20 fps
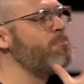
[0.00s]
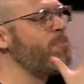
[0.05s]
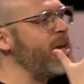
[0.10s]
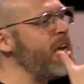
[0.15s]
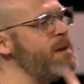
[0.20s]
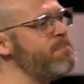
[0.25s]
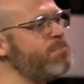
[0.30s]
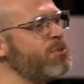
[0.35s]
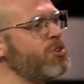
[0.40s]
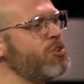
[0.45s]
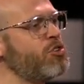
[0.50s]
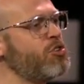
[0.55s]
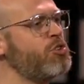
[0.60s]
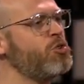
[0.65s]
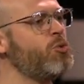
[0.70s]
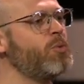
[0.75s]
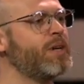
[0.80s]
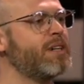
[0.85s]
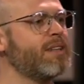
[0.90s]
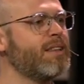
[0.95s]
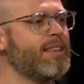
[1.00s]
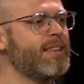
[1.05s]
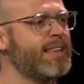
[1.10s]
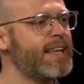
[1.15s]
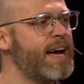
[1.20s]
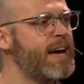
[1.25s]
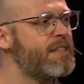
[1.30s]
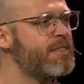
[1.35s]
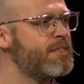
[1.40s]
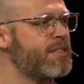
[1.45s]
a people who will
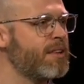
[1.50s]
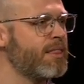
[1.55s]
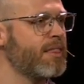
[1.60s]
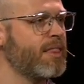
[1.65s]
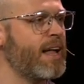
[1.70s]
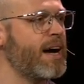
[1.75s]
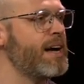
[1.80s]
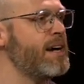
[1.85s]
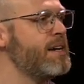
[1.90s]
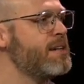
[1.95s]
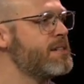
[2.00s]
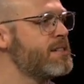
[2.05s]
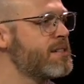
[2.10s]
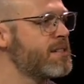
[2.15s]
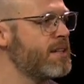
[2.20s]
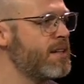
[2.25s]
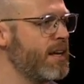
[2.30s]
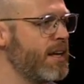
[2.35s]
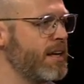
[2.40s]
let the light